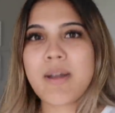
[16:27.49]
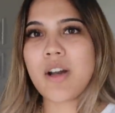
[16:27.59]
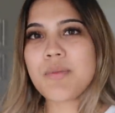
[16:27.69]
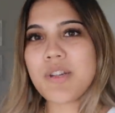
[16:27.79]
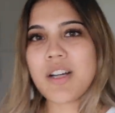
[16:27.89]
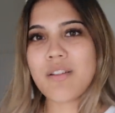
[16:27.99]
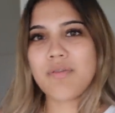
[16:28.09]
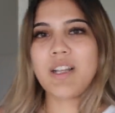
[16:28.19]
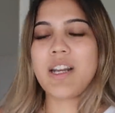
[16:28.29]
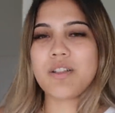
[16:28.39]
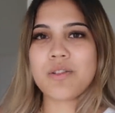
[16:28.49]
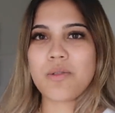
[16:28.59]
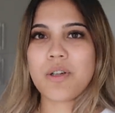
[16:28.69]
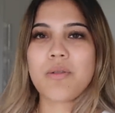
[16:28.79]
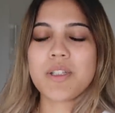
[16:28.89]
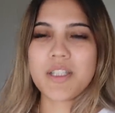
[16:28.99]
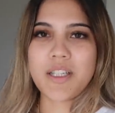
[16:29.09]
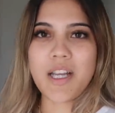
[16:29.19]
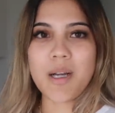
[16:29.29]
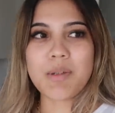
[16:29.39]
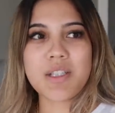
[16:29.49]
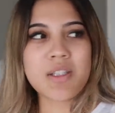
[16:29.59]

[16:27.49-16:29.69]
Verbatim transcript: My arms are kind of getting sore holding the camera.